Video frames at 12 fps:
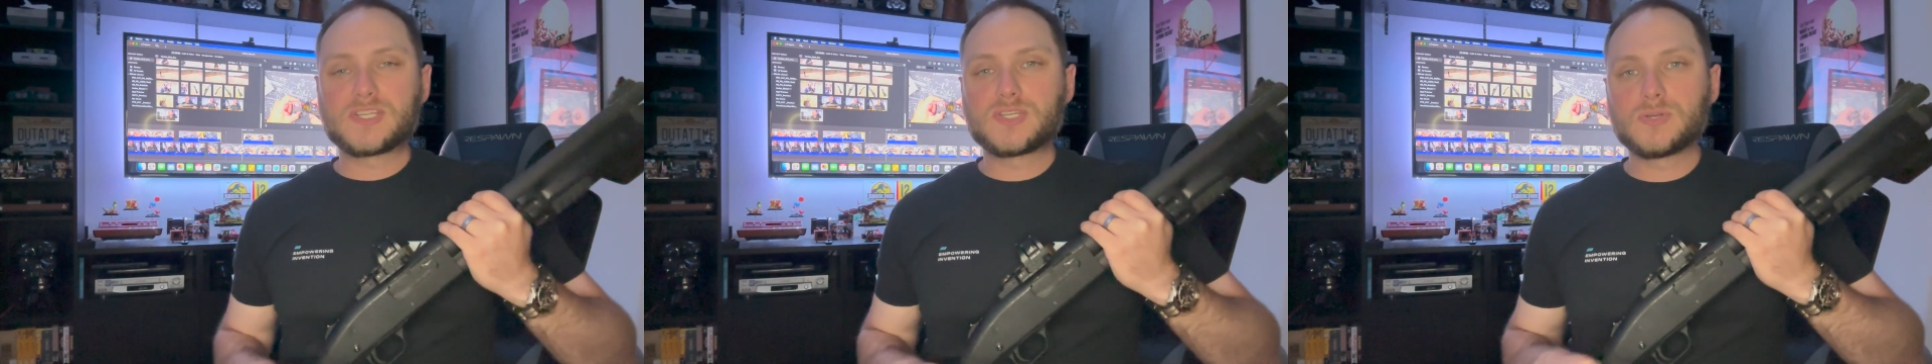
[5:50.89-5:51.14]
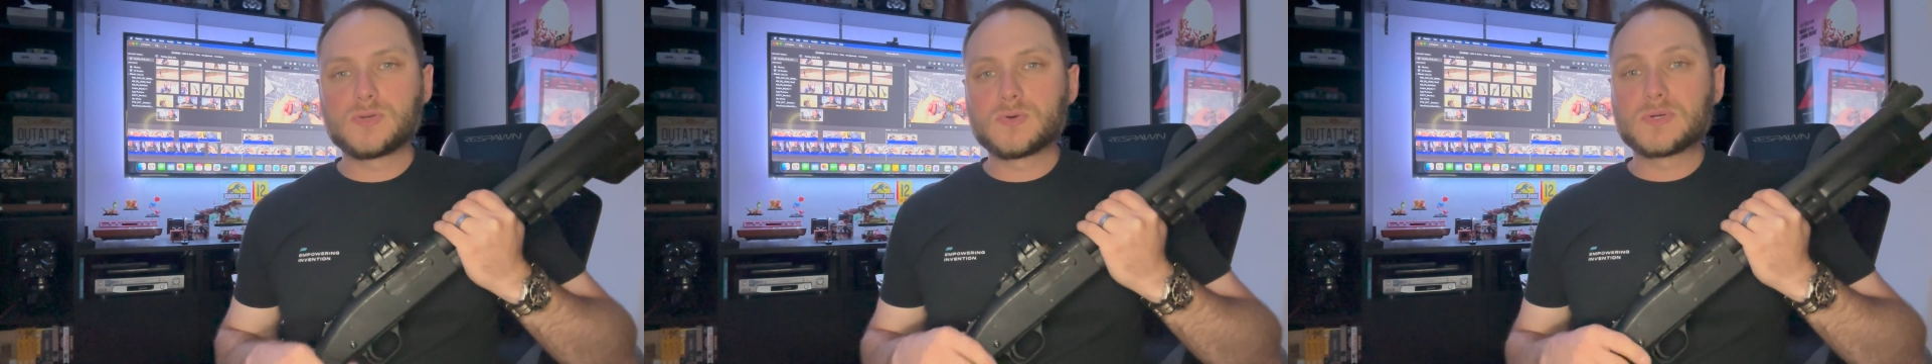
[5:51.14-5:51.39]

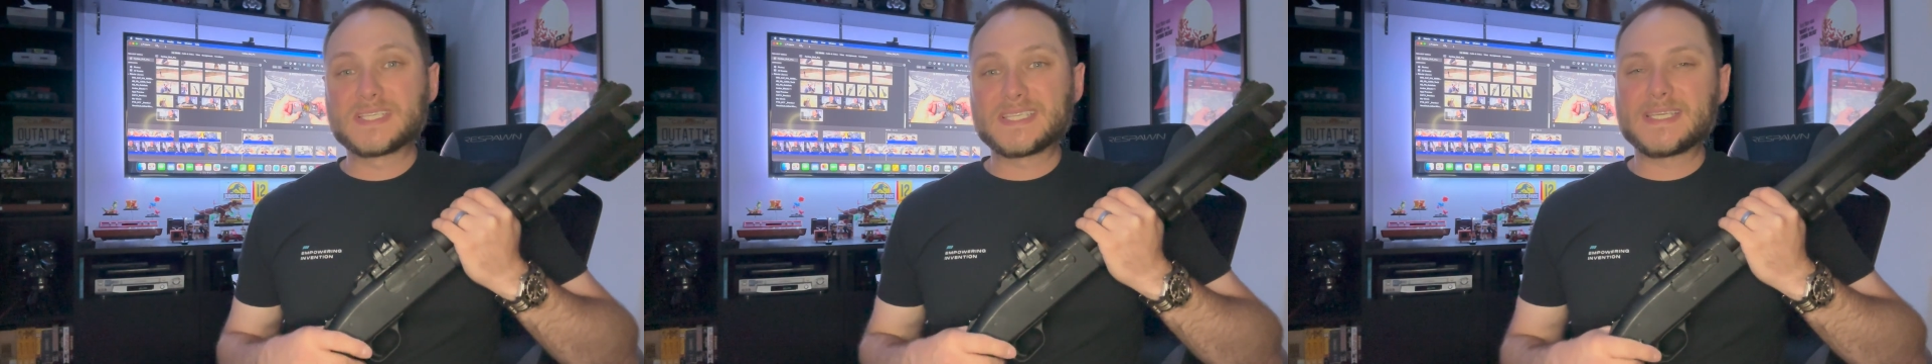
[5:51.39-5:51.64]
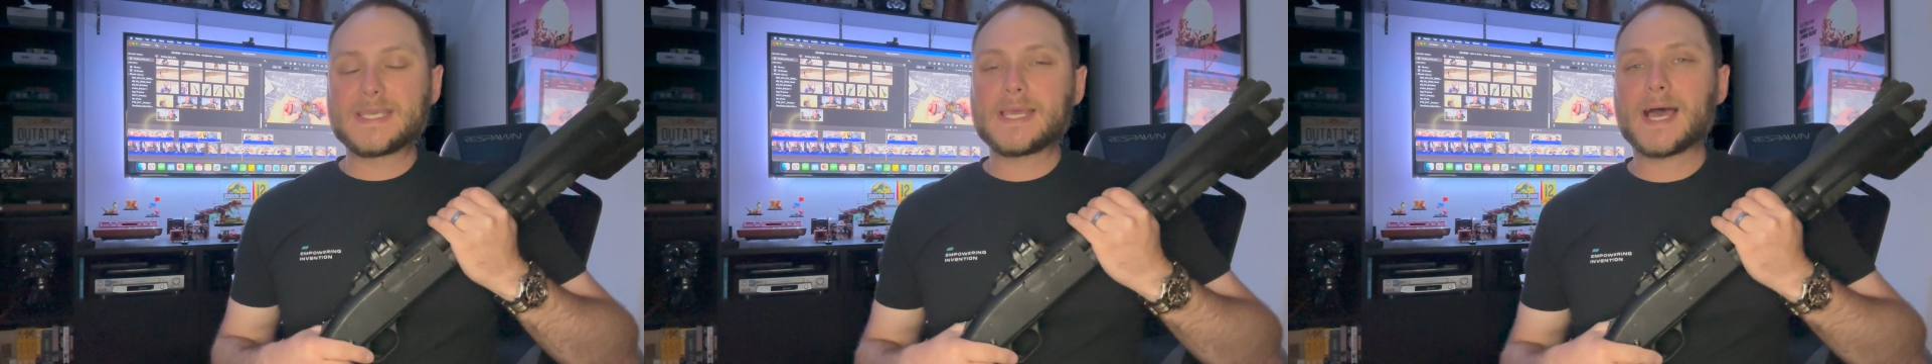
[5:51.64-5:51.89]
to
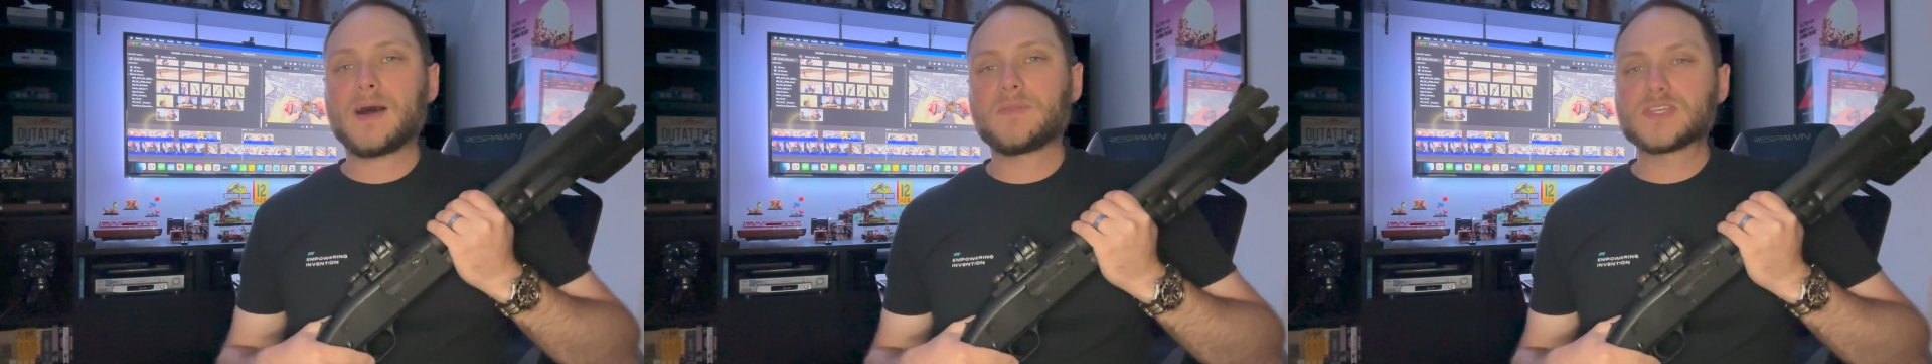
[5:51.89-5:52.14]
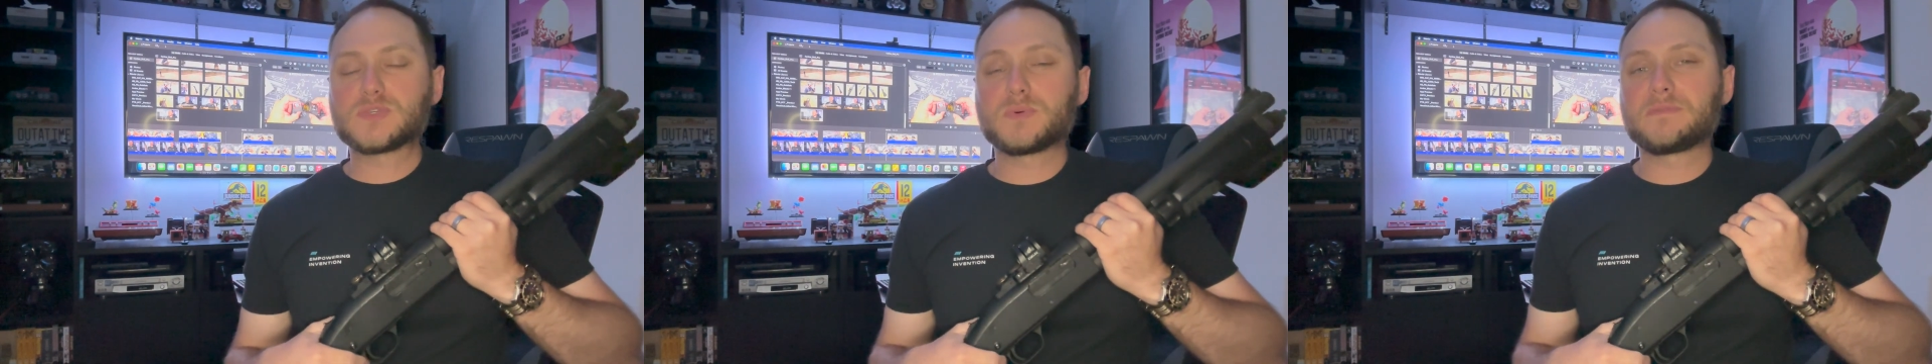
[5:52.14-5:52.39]
see how
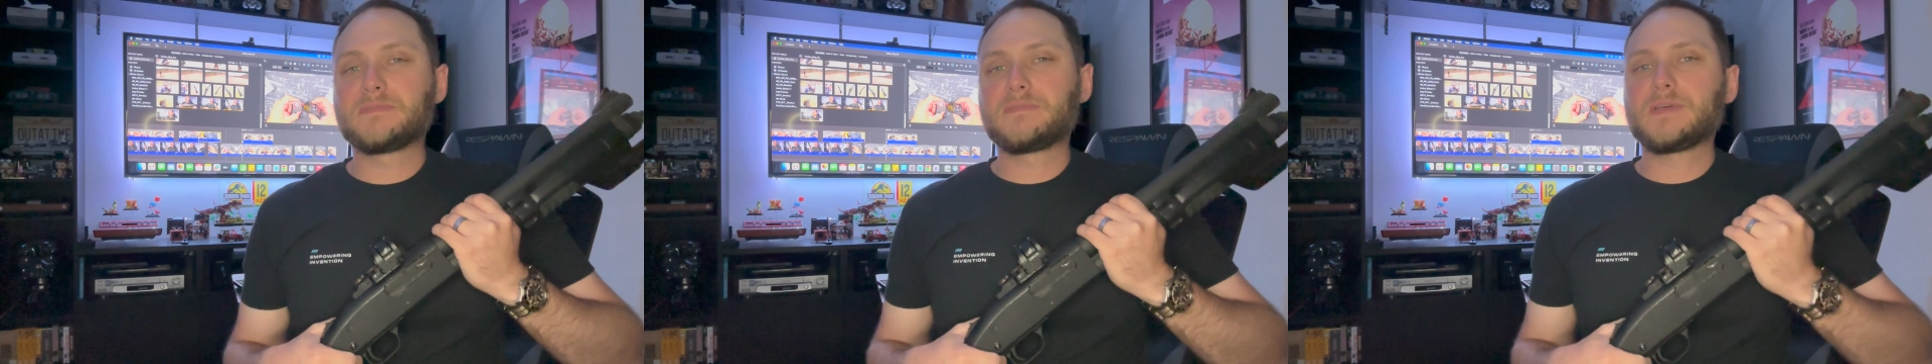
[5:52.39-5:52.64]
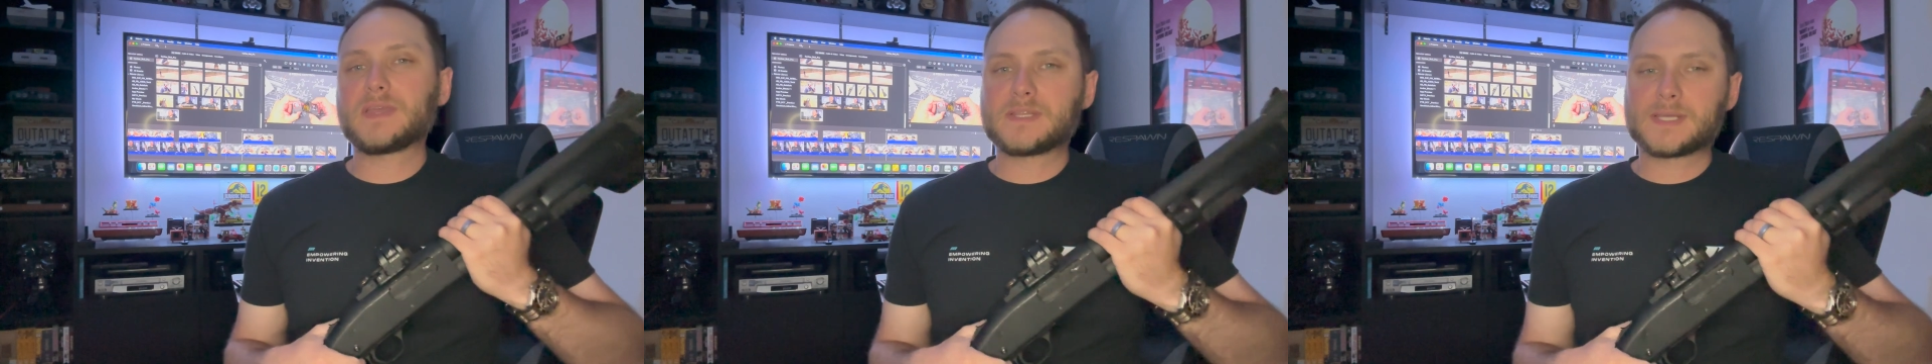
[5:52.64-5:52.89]
this would
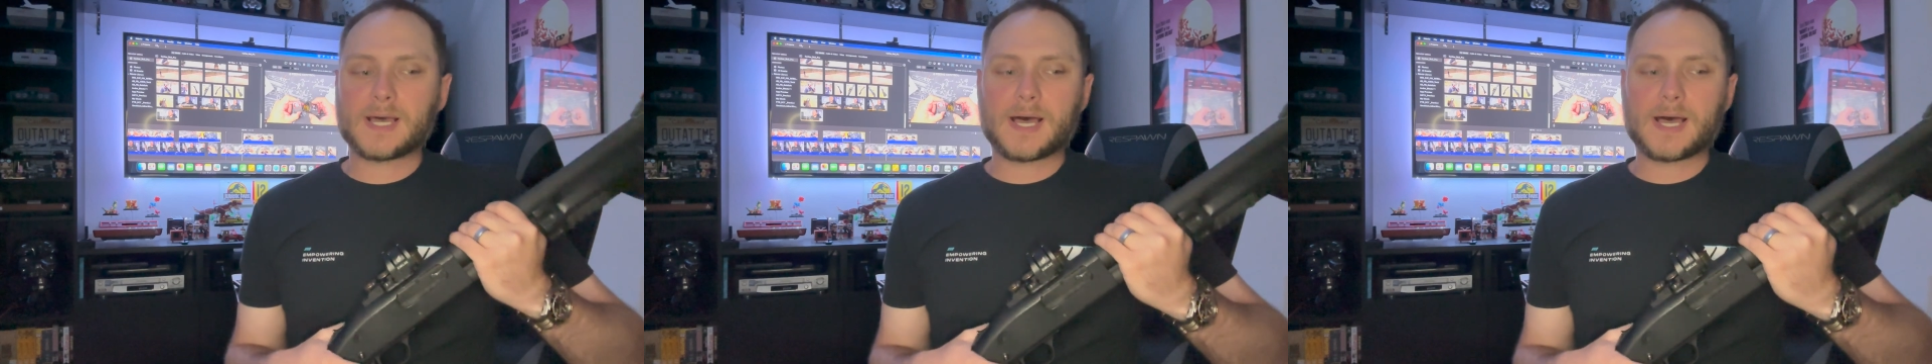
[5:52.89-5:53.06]
fit